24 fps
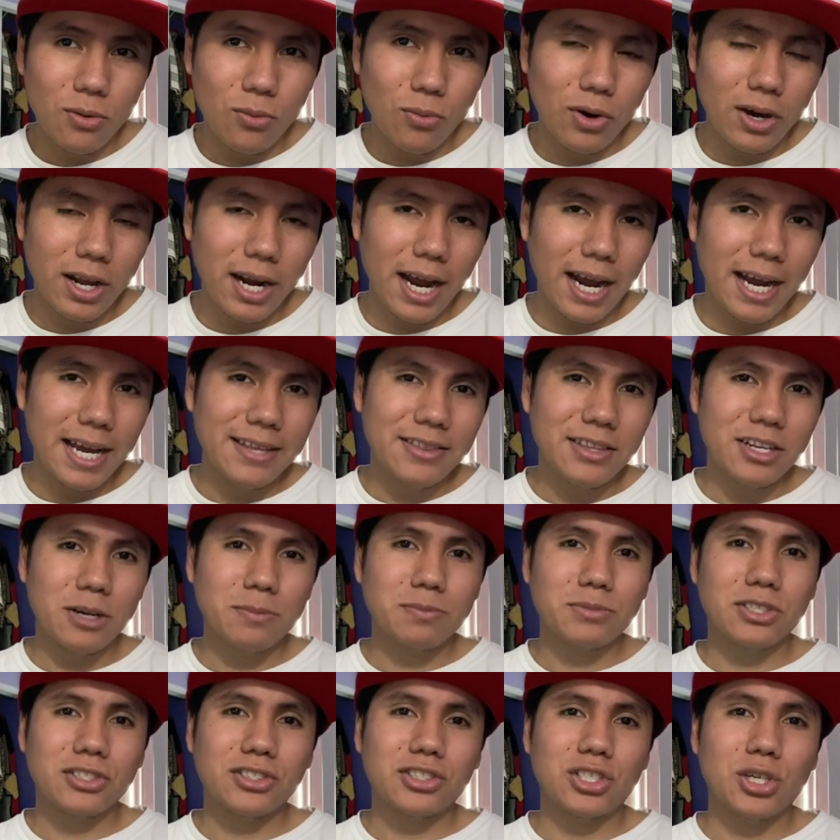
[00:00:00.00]
what I ended up
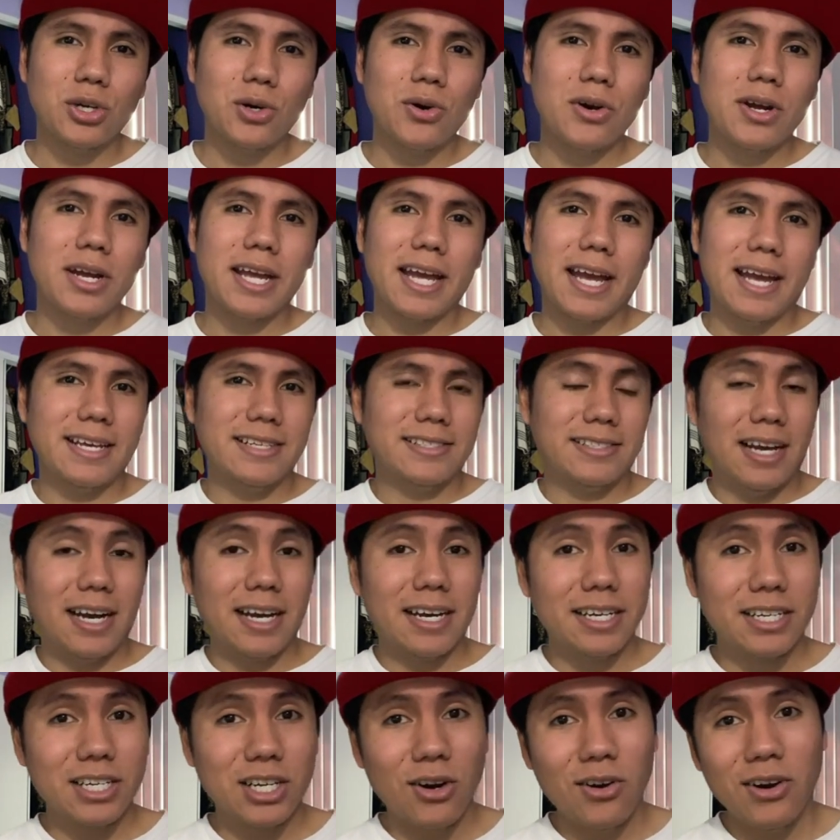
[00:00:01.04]
just doing is I'm
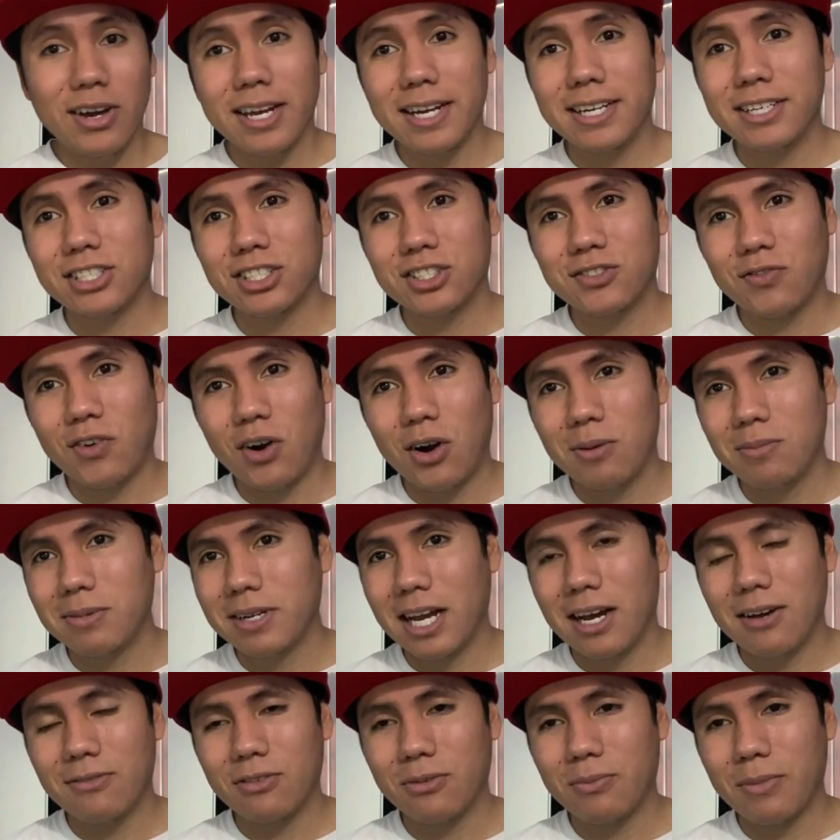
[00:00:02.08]
gonna go ahead and just farm
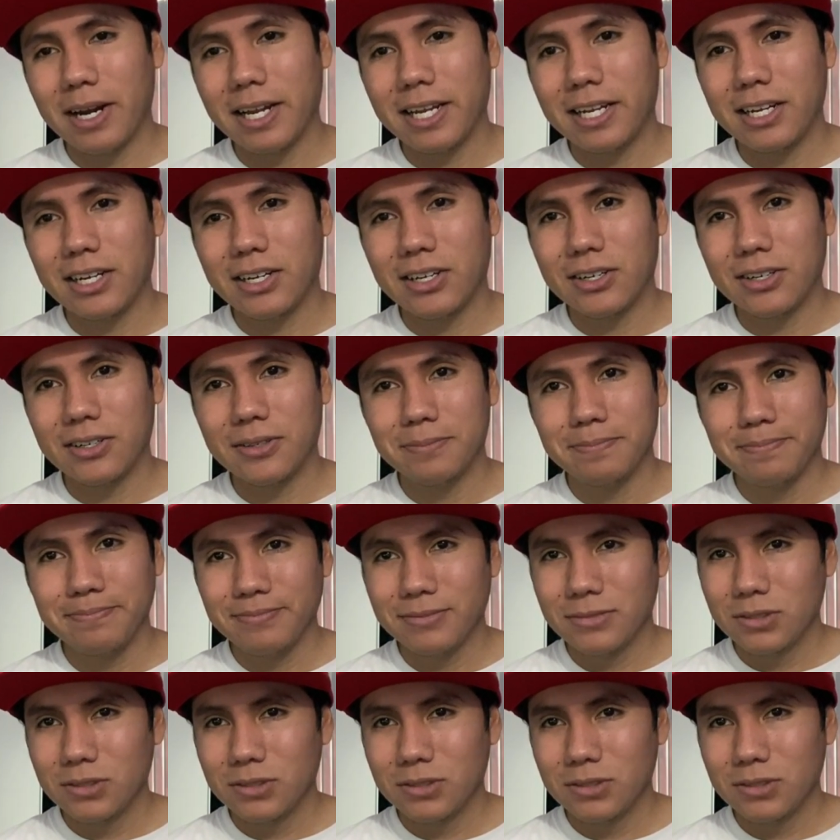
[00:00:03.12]
down from right here.